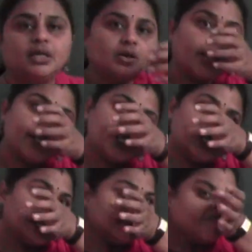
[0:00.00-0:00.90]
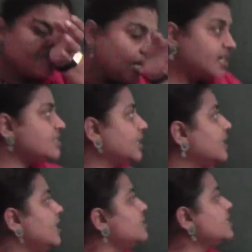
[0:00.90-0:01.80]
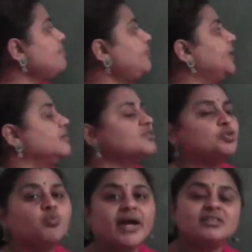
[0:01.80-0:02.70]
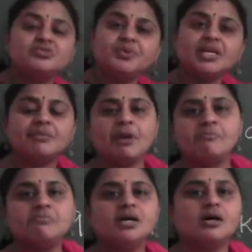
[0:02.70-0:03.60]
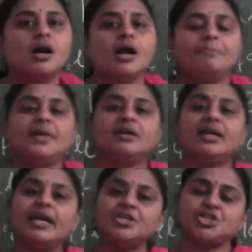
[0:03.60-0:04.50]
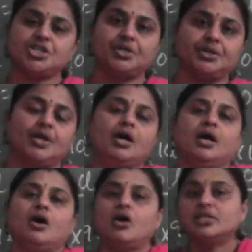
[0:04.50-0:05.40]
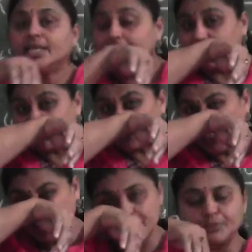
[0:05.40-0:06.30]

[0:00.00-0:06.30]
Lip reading: Got it, children? That's it. Simple. So once we remember the relation or the different